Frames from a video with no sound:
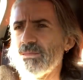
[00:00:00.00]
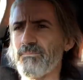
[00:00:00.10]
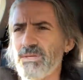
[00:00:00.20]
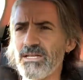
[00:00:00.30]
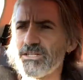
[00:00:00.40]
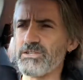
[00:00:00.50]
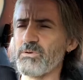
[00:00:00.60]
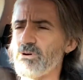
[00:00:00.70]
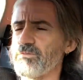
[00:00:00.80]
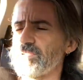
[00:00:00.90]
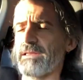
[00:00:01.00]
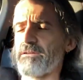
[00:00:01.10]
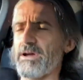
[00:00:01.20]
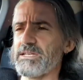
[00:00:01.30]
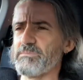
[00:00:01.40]
I think it's year 12. They
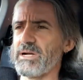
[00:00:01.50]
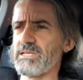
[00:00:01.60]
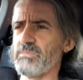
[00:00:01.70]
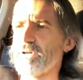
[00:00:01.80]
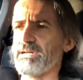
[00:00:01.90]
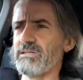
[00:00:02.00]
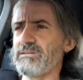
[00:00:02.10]
raise money by